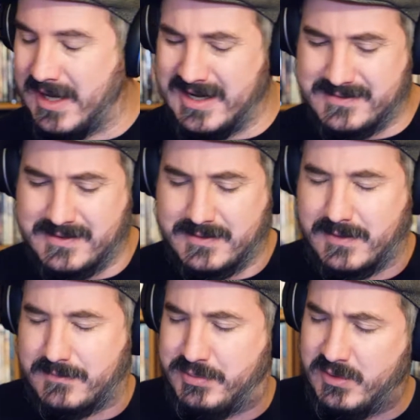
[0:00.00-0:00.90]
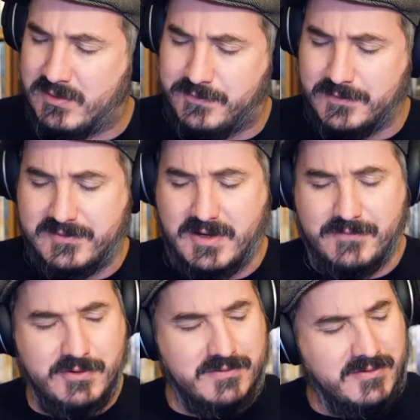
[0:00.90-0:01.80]
and it's just this beautiful
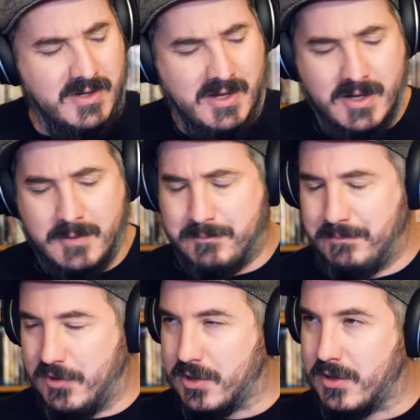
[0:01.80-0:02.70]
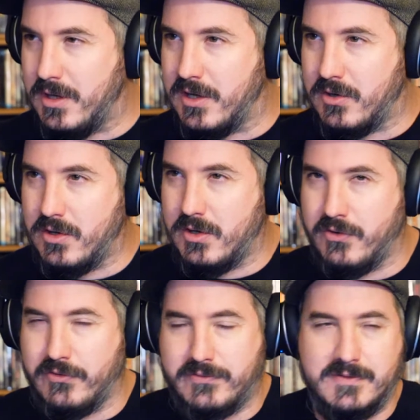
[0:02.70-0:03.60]
stuff. There's her
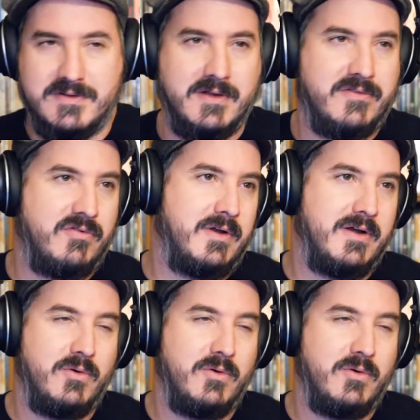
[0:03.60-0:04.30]
Kirsten Dunst running